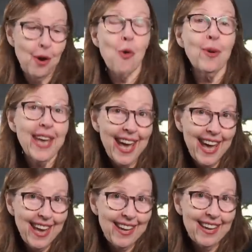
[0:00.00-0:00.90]

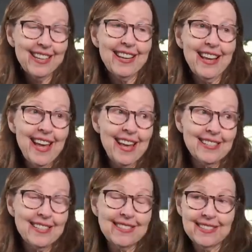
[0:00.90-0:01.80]
okay
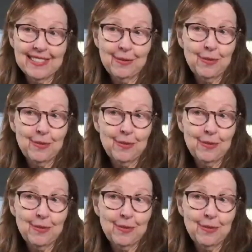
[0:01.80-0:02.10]
and